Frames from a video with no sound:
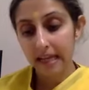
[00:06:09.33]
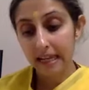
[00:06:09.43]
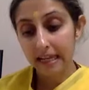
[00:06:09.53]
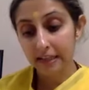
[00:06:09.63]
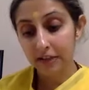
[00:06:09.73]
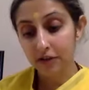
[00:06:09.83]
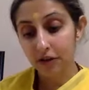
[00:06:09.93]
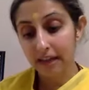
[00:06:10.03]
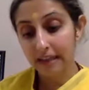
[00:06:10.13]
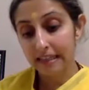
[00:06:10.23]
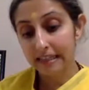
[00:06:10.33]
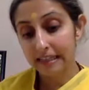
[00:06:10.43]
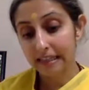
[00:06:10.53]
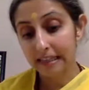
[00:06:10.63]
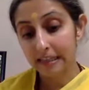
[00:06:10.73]
let's try this
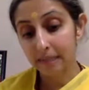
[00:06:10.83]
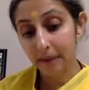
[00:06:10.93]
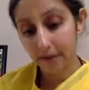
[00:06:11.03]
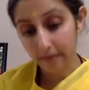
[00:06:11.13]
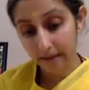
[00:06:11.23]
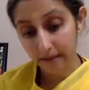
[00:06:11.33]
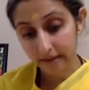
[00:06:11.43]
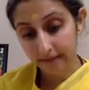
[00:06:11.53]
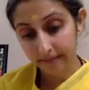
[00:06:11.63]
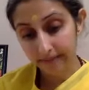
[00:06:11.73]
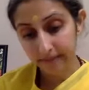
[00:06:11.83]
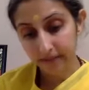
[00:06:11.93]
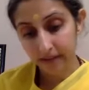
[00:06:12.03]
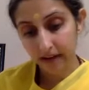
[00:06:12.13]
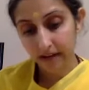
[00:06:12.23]
experiment,
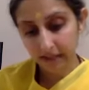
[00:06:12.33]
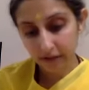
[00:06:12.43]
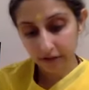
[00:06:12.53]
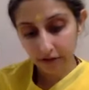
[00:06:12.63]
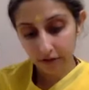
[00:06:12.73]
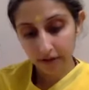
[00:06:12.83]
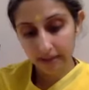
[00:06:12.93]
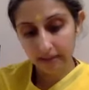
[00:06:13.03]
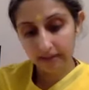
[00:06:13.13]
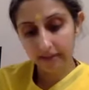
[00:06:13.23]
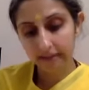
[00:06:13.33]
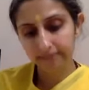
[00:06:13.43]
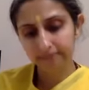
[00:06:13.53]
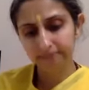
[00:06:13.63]
right? So in the